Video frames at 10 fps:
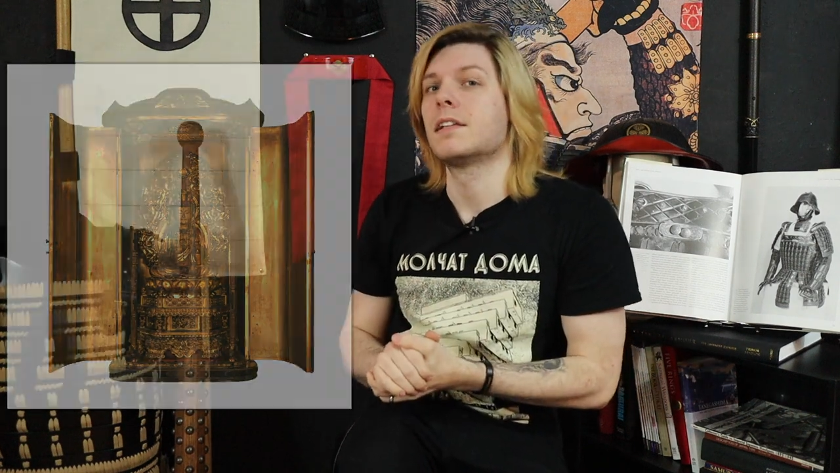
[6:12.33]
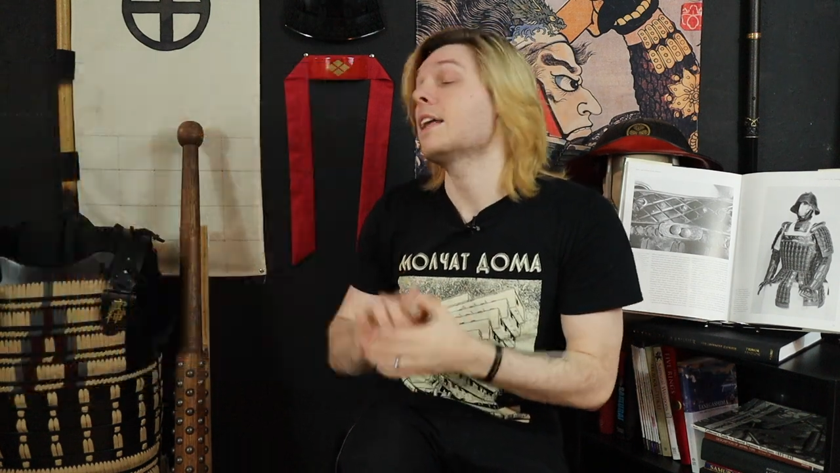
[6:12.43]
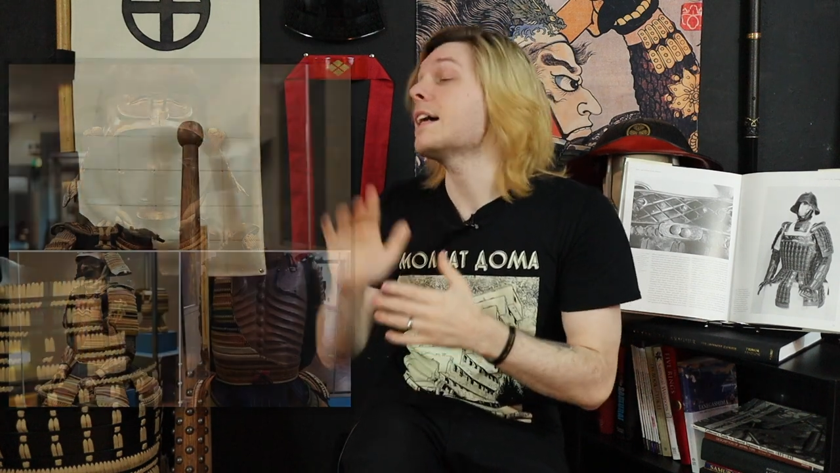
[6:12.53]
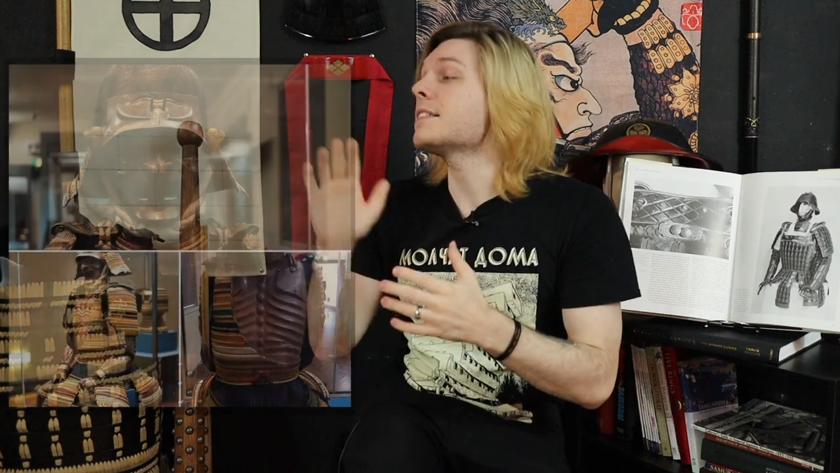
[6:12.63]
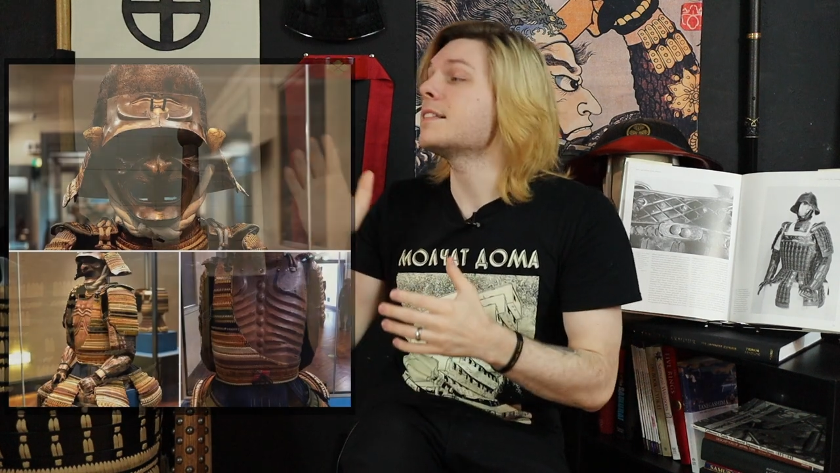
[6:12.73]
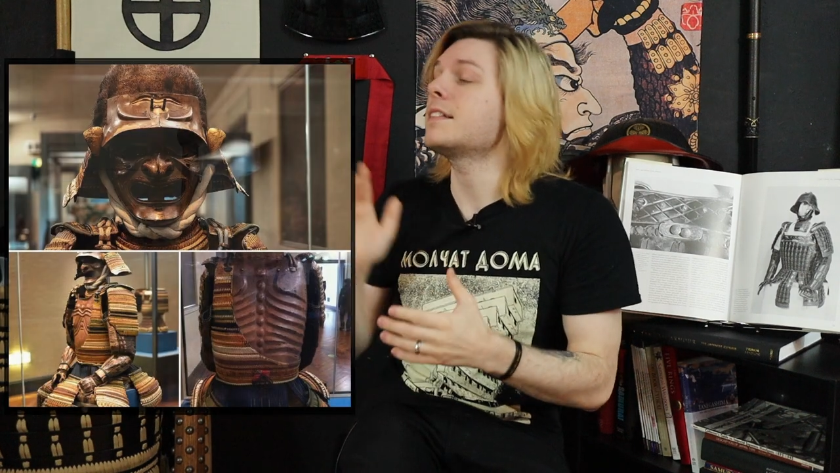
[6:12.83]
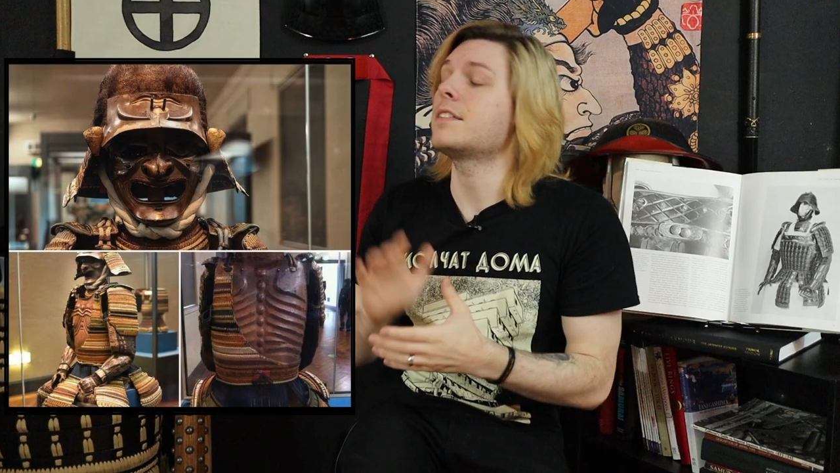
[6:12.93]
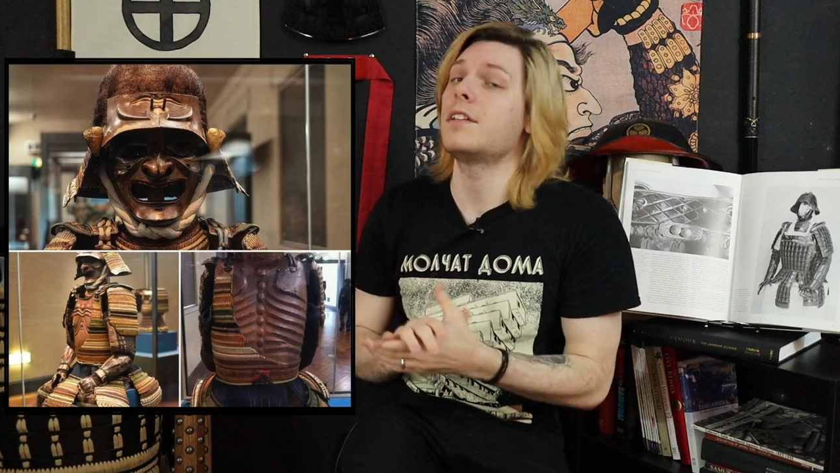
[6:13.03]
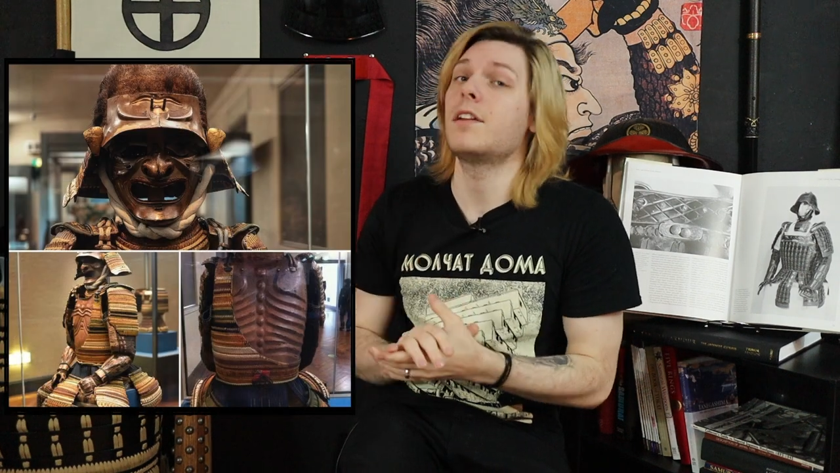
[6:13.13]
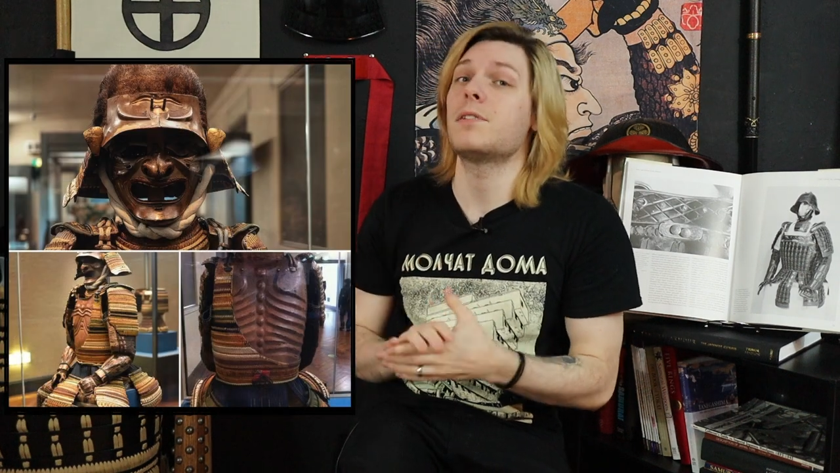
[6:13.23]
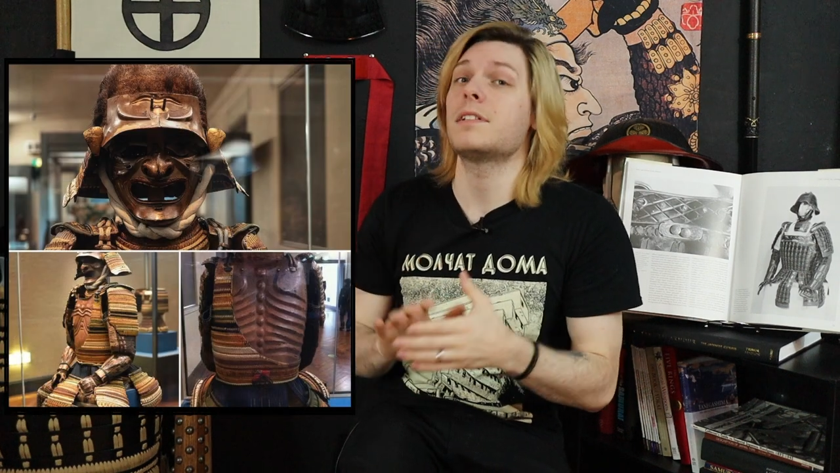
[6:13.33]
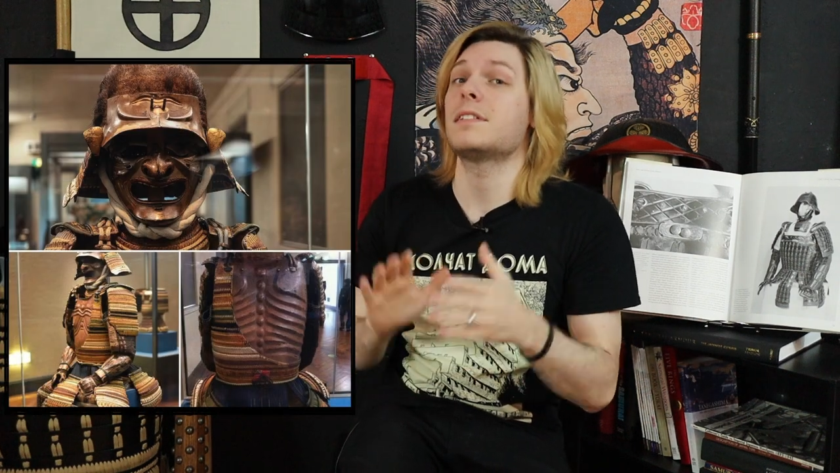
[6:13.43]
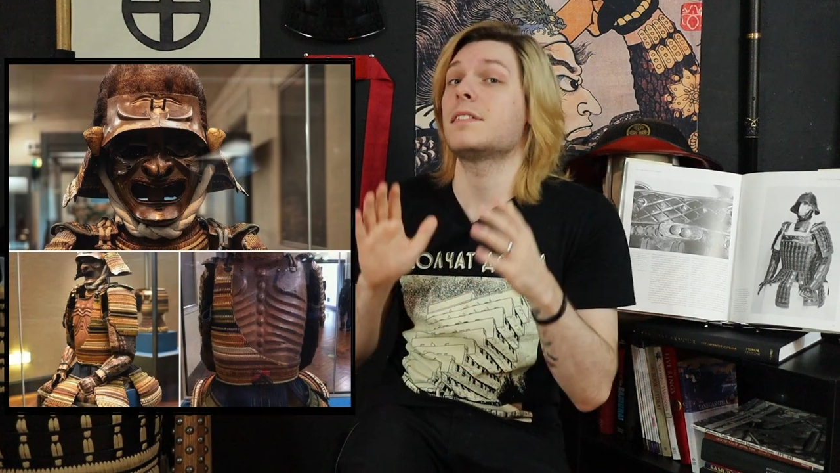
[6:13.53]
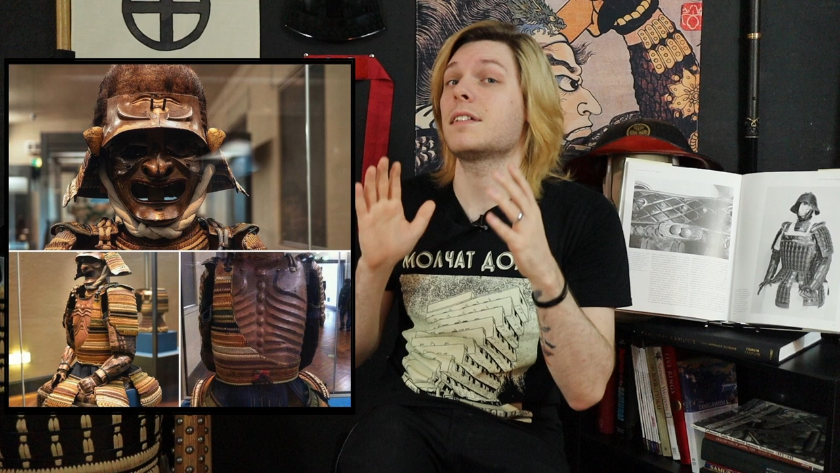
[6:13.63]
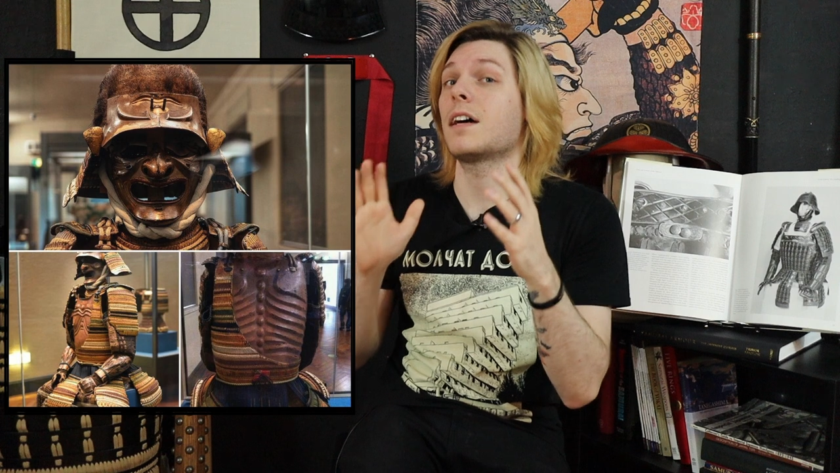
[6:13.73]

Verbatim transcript: Last thing to notice is the